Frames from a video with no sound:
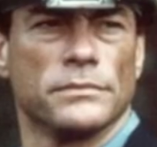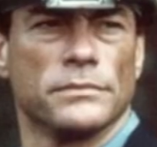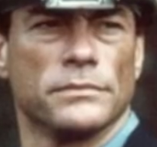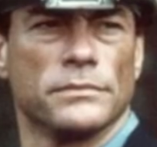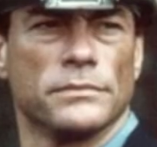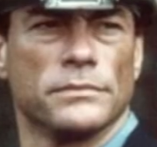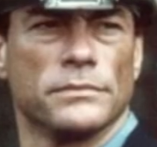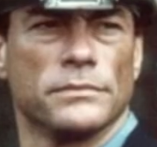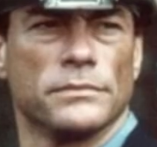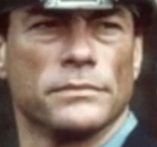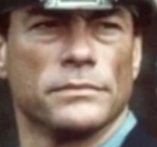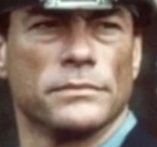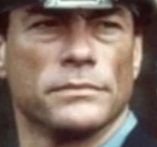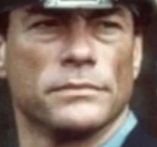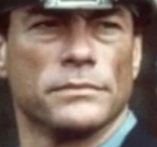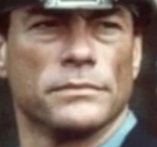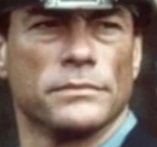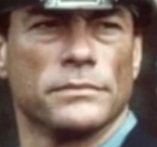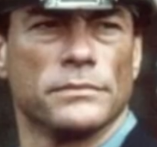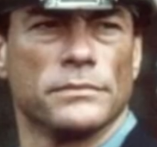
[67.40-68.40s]

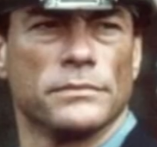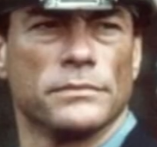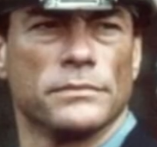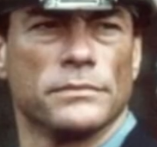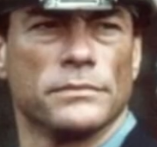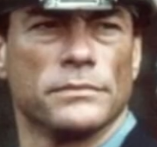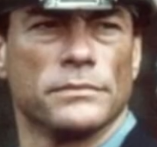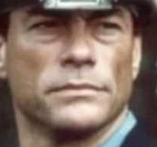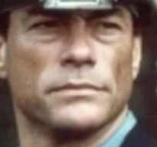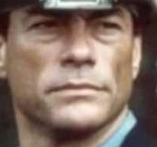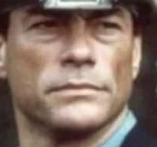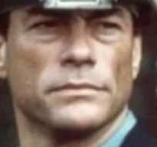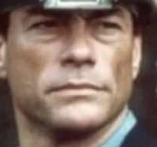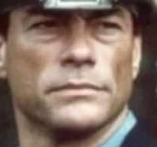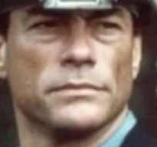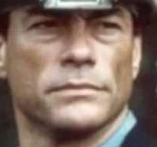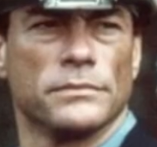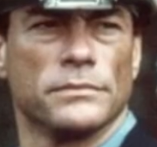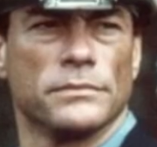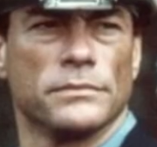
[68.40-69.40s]

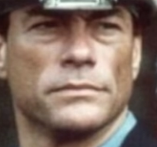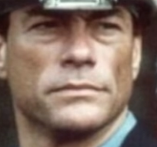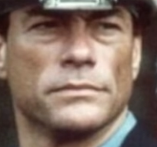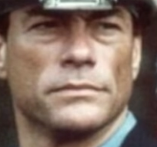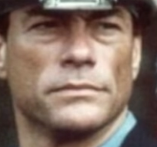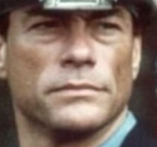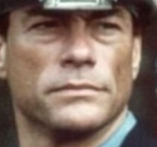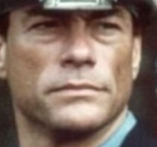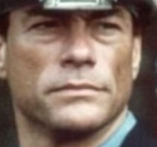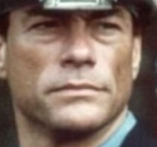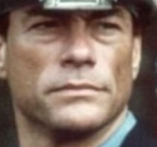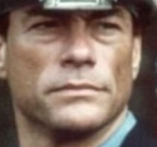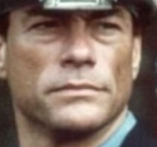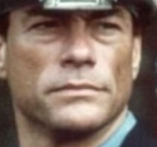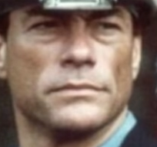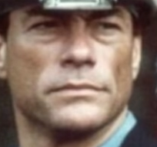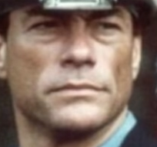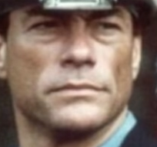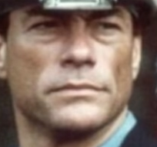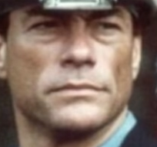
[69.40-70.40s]

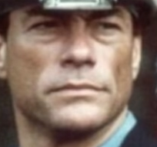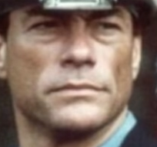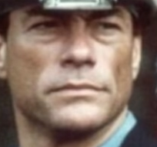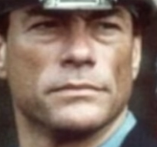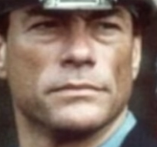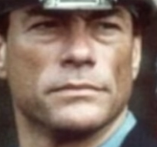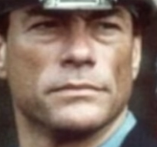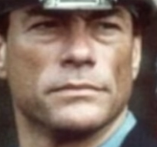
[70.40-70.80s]
No words are spoken by the person on screen.